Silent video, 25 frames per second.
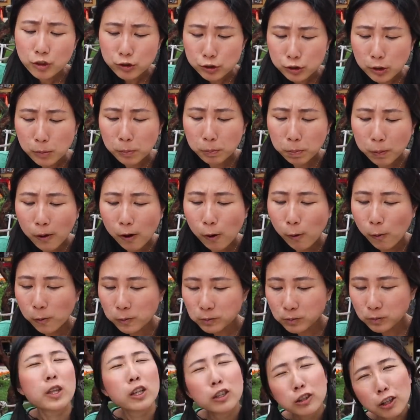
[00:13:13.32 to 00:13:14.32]
Simple,
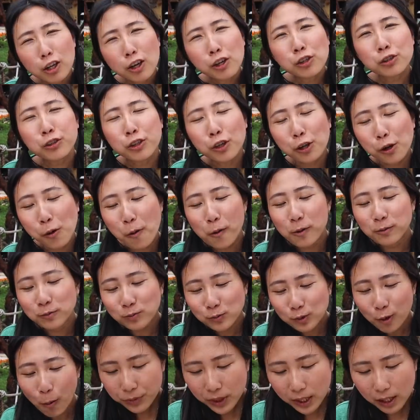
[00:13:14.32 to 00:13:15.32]
local.
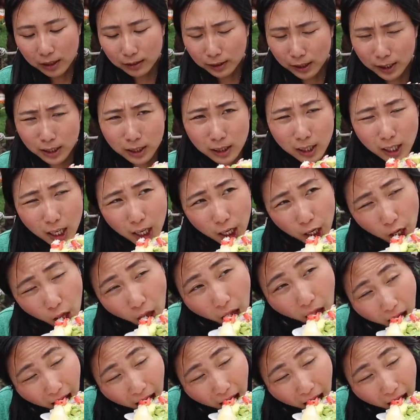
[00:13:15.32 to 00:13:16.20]
Like it.